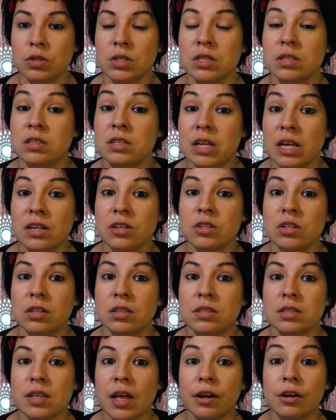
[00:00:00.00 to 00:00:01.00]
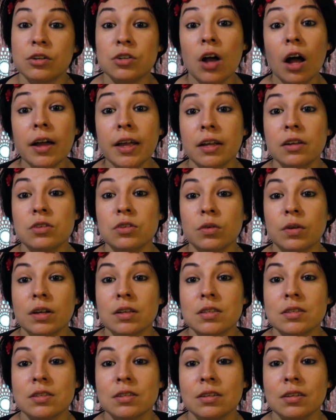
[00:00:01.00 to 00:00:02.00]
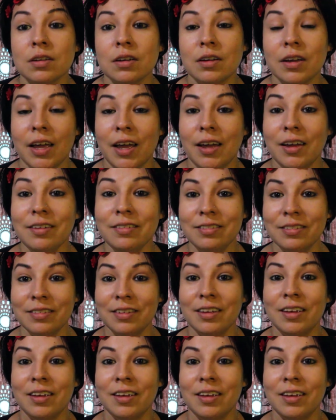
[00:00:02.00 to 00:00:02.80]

sensations that are talking to us okay